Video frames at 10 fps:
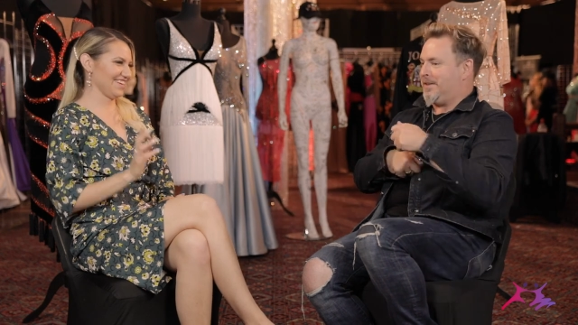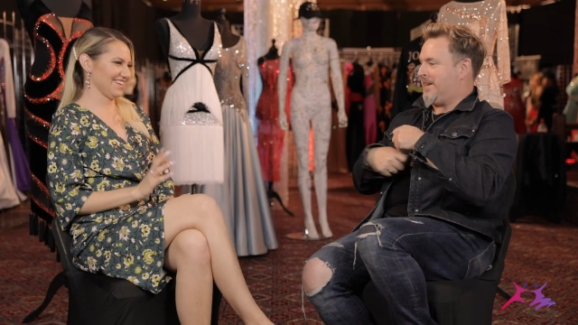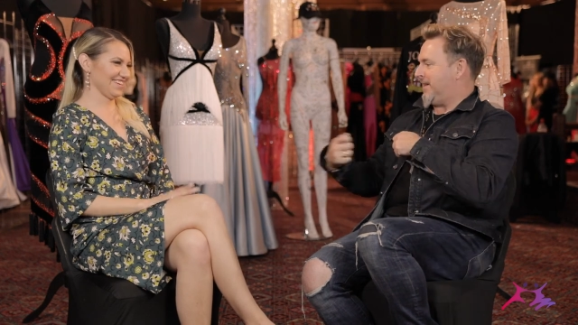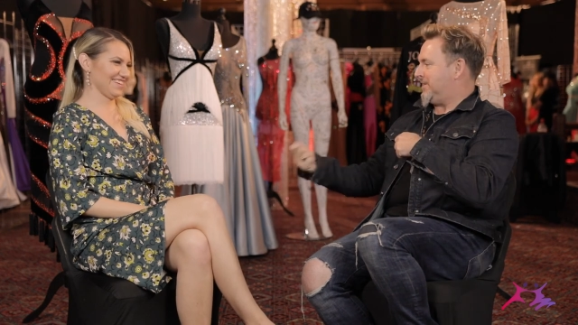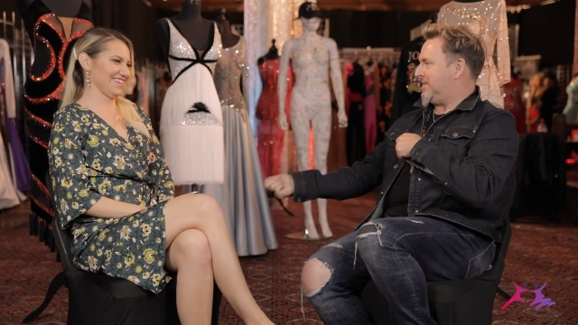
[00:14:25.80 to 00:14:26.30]
Speaker 1: feather
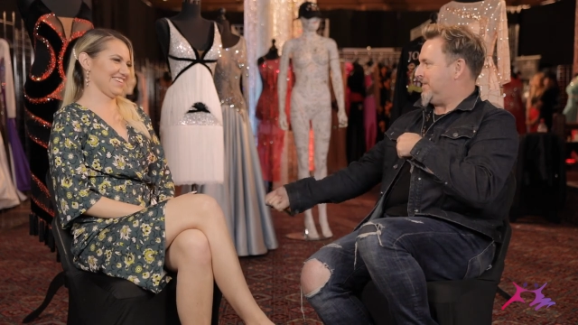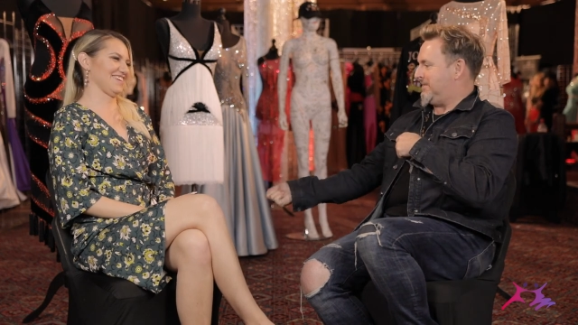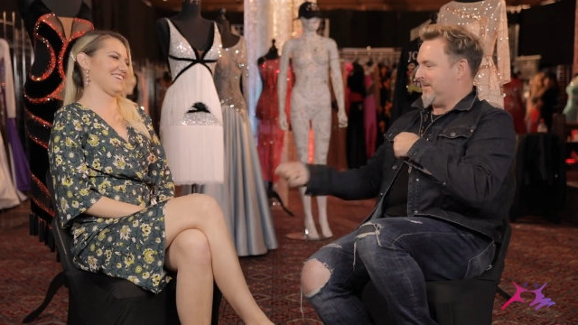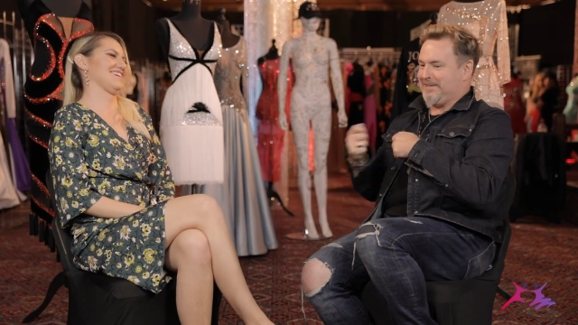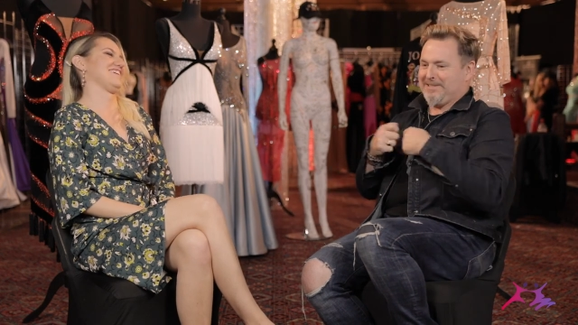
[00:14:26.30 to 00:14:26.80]
dance, you know
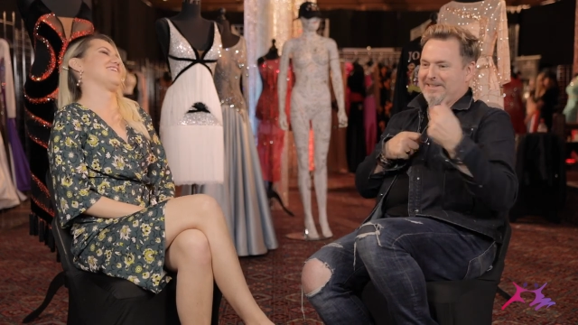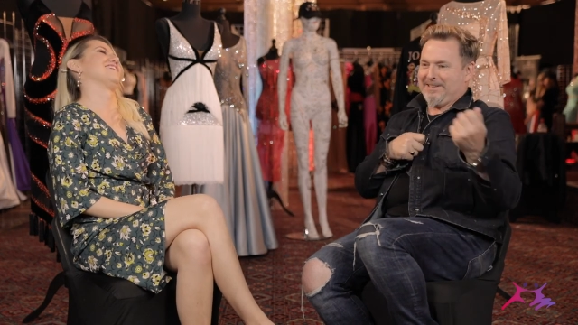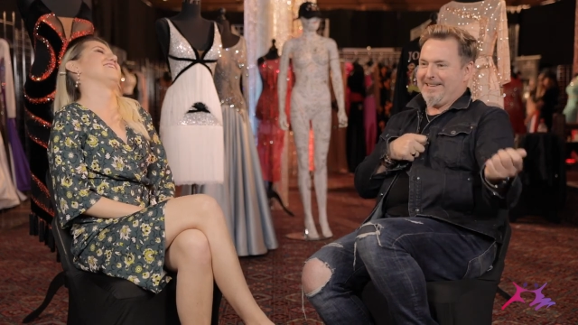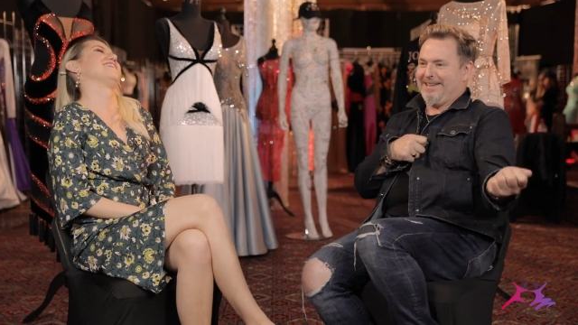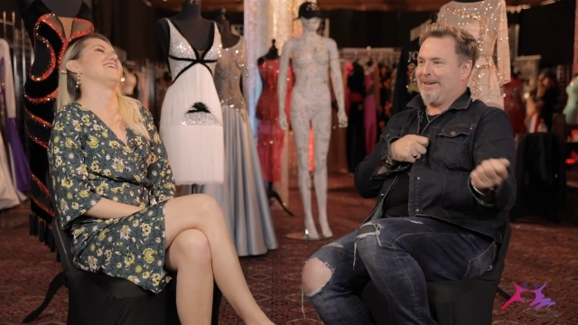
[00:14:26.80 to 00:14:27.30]
where they dance?
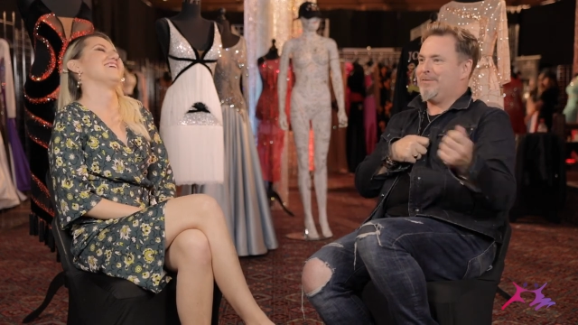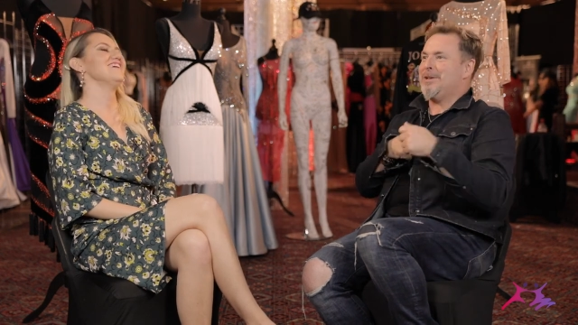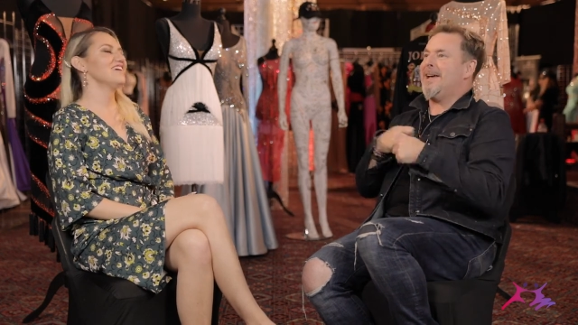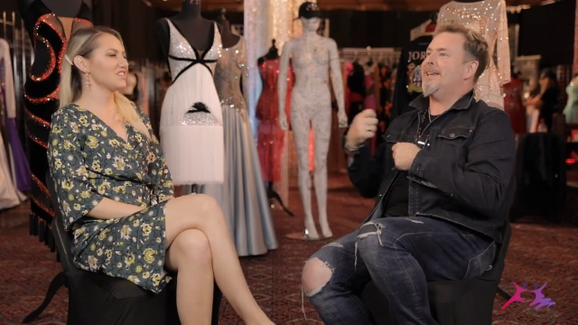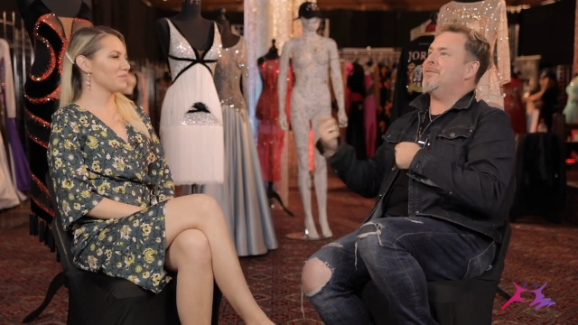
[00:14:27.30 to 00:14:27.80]
I give you,
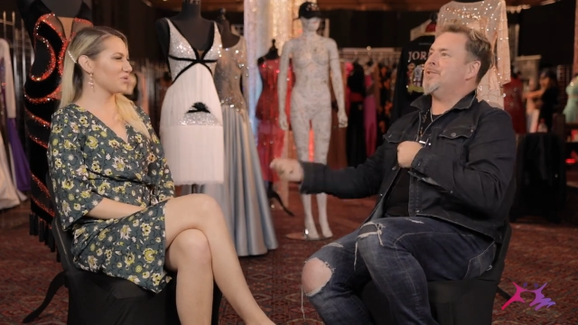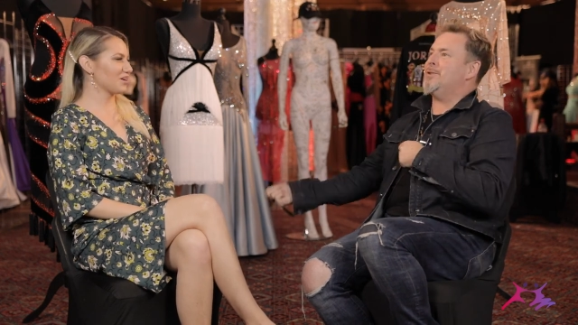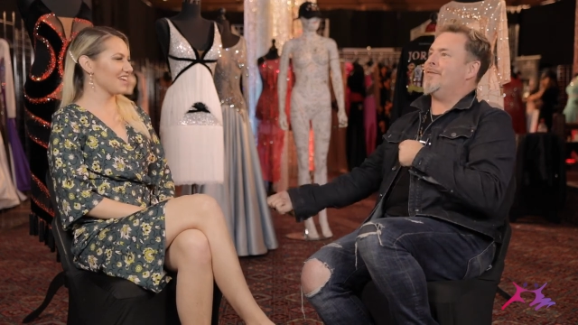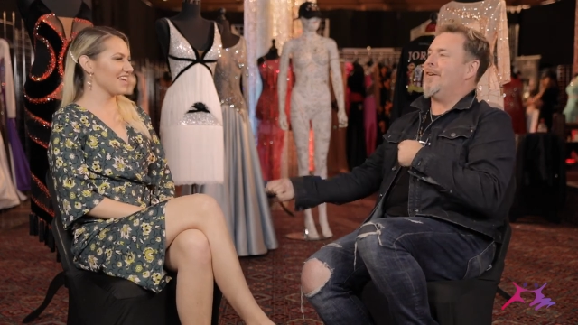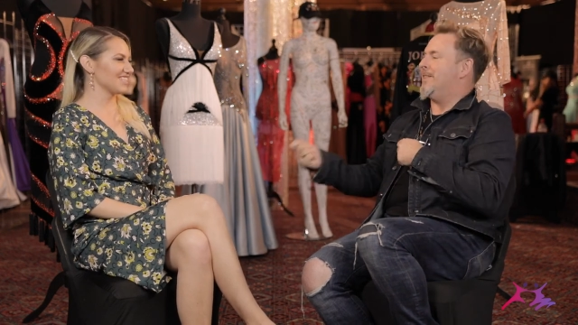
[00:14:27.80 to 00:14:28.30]
I give you
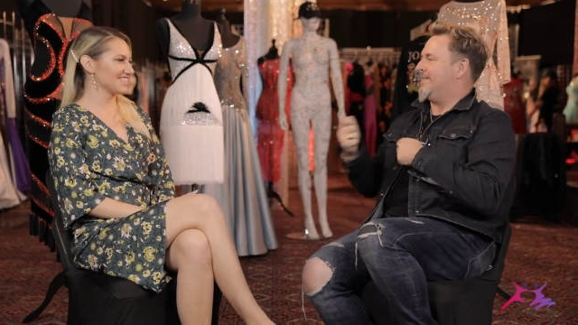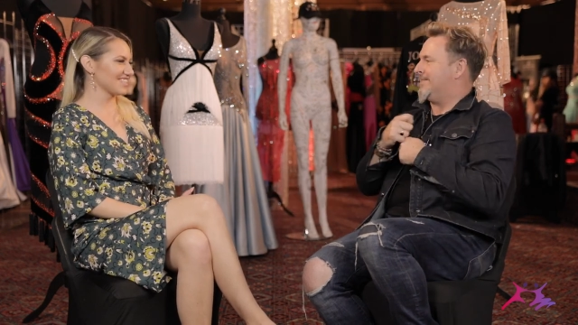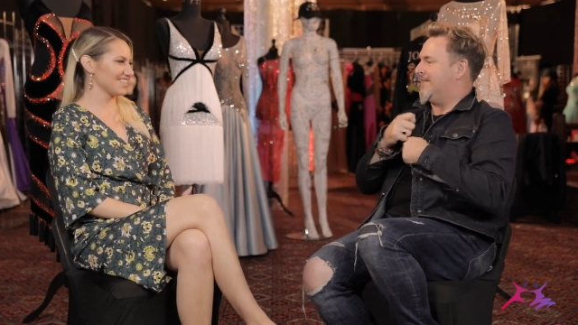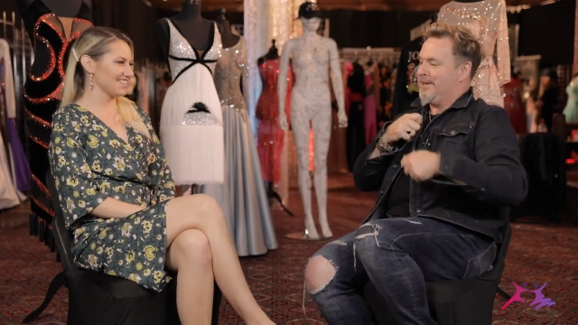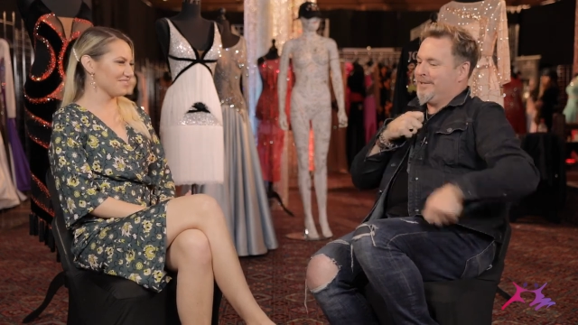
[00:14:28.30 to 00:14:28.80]
two
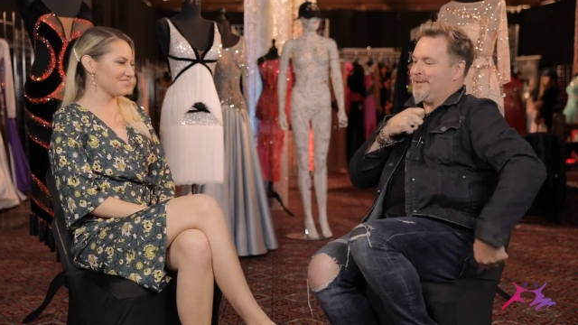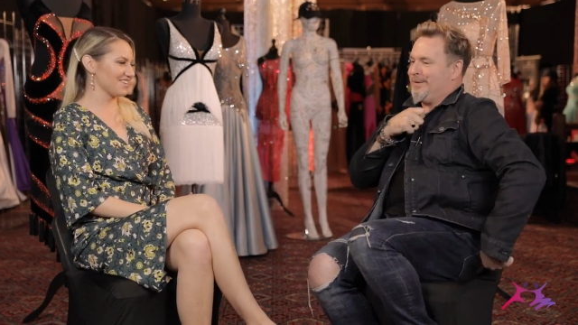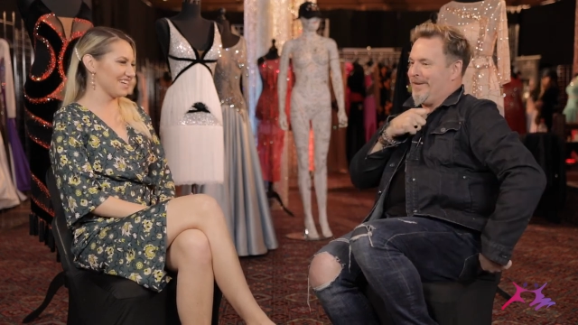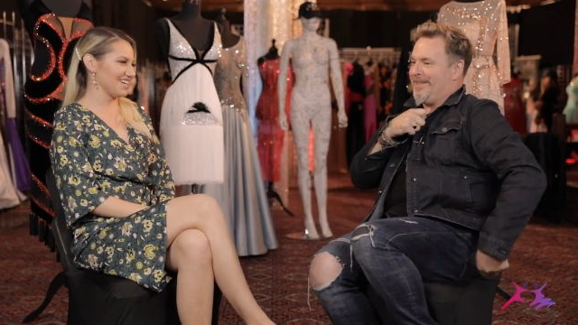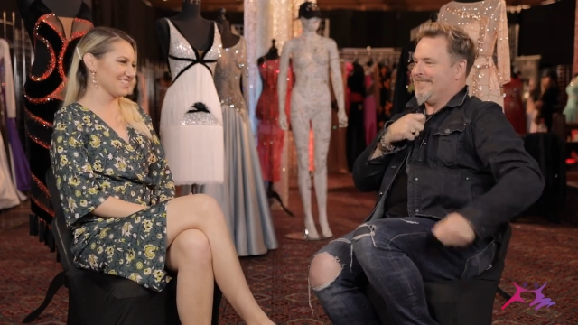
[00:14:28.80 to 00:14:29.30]
feathers. Two
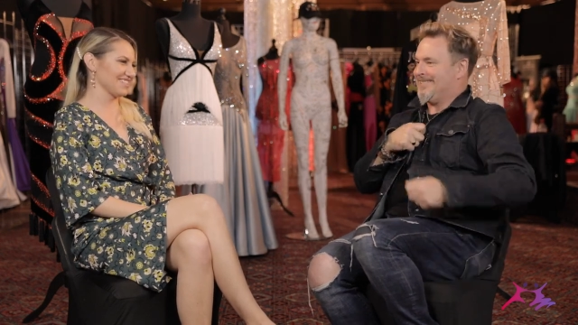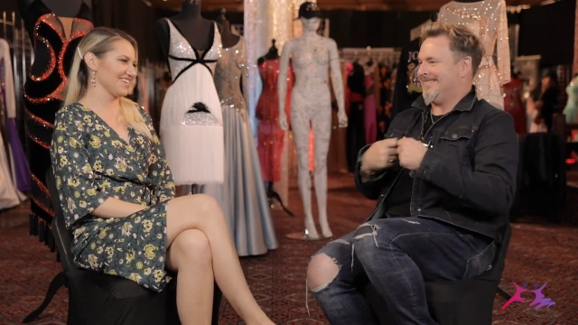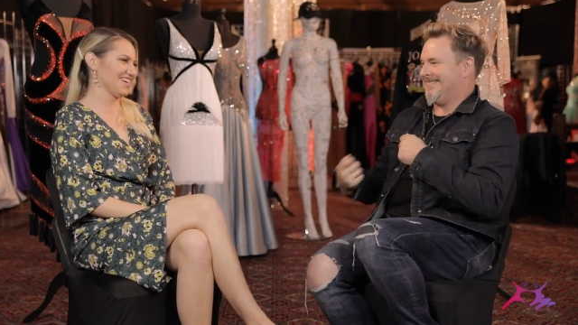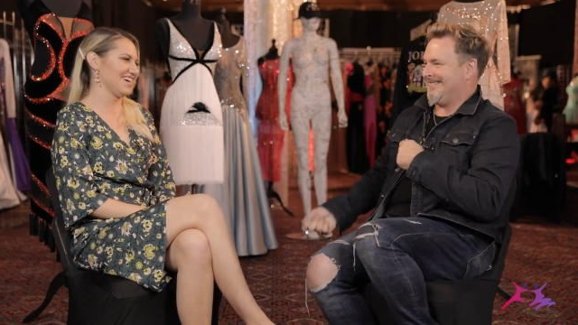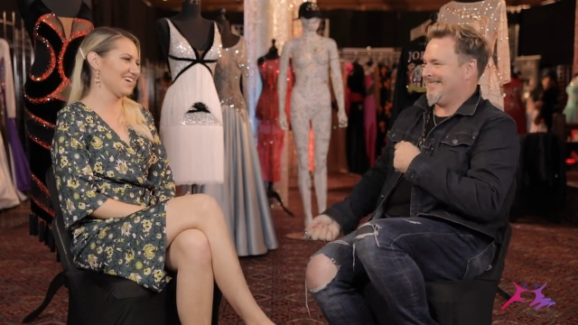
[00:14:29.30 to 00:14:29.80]
feathers.